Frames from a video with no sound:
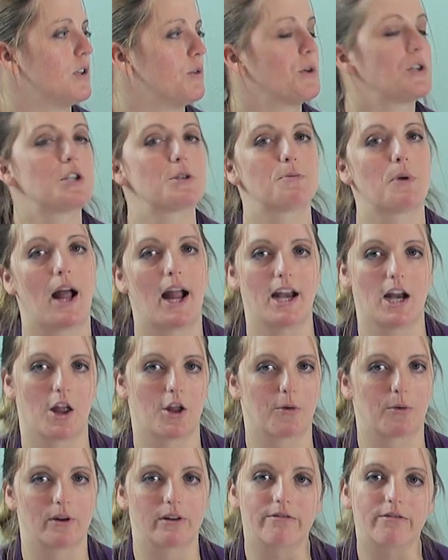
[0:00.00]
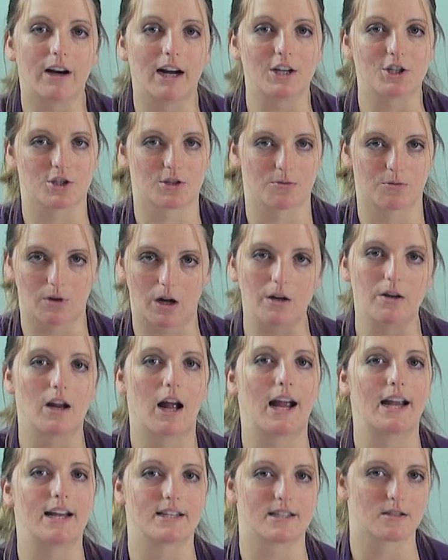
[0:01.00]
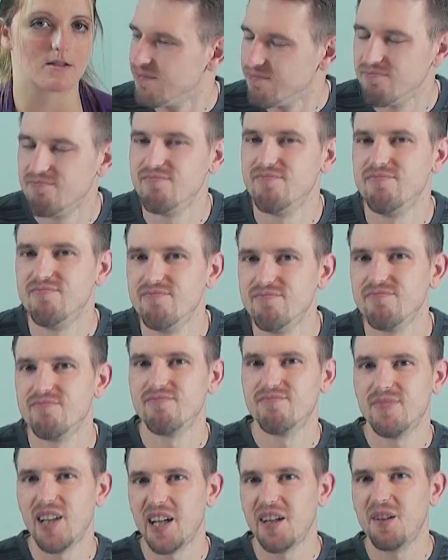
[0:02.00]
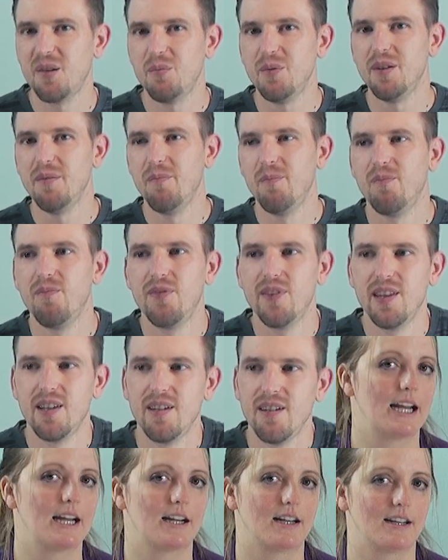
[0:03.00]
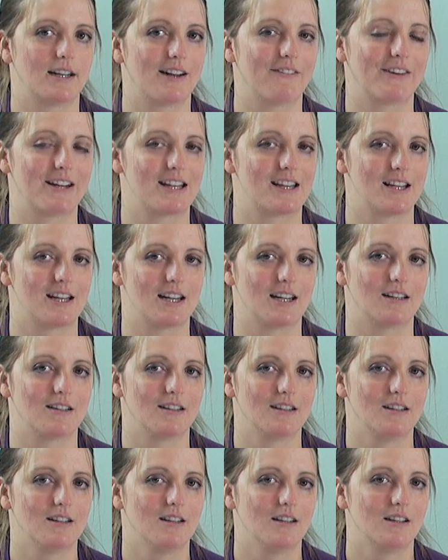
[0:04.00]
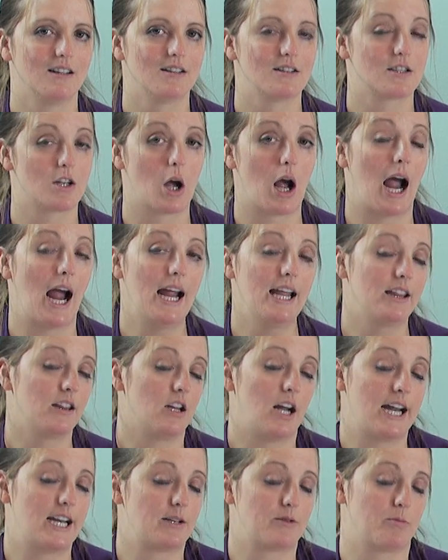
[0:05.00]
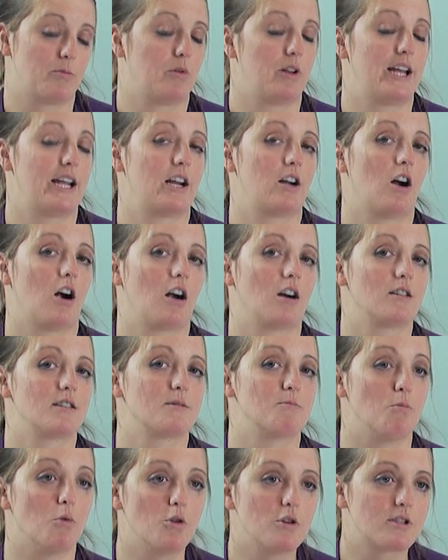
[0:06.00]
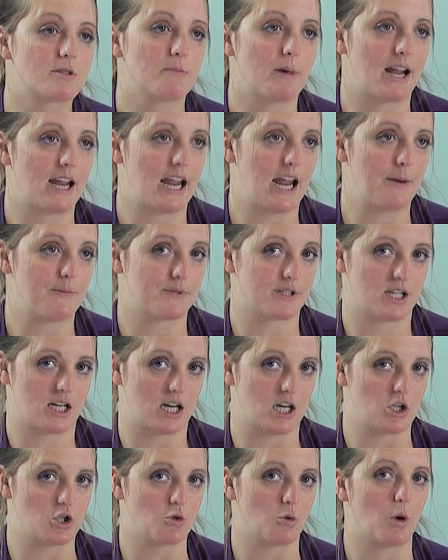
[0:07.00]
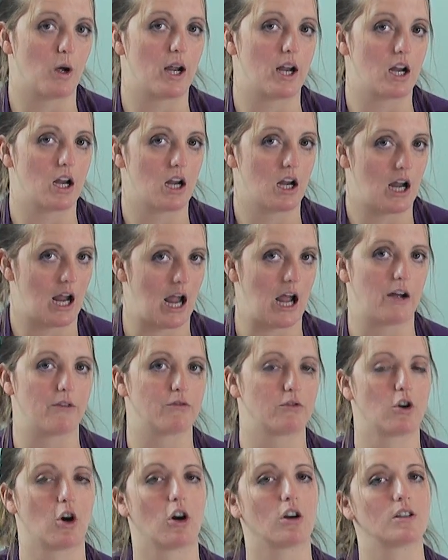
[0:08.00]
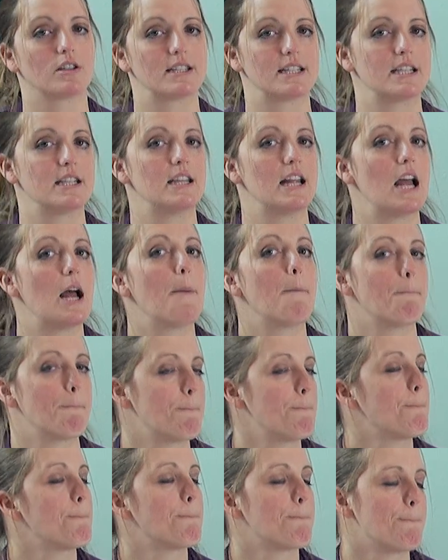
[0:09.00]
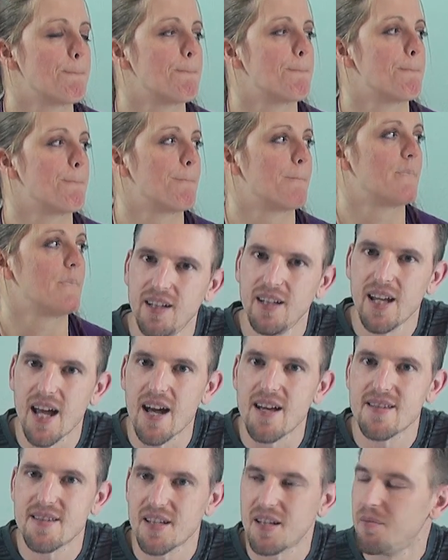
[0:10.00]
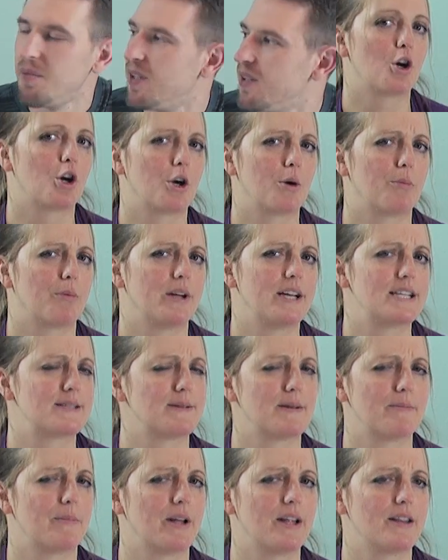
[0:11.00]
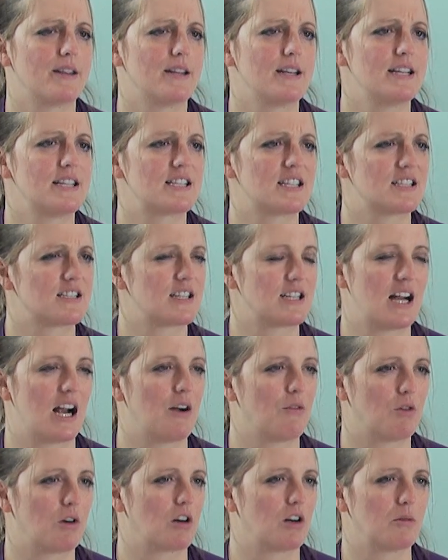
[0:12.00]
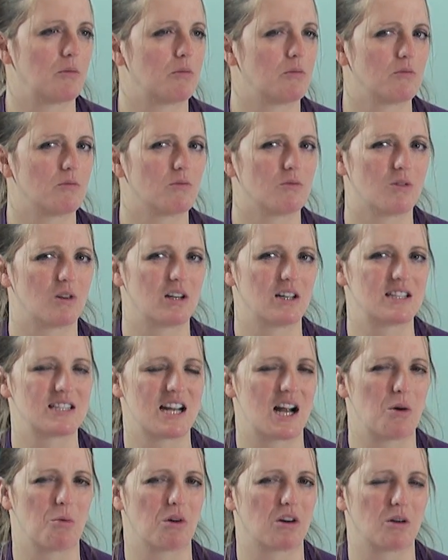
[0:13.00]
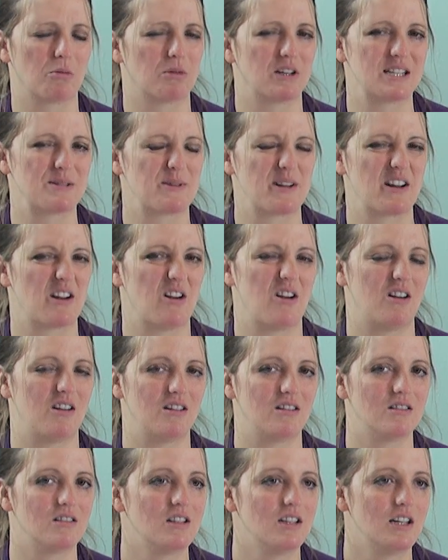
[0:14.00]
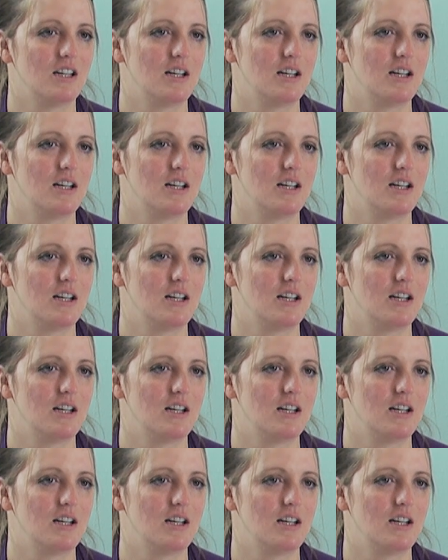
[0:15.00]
Which is probably another a nice refresh game mechanic and everything. So I liked playing cards. Most of my games that I enjoy have cards in them. Card driven. Mm-hmm. Yeah, same and worker placement, but these doesn't have it's not worker placement at all.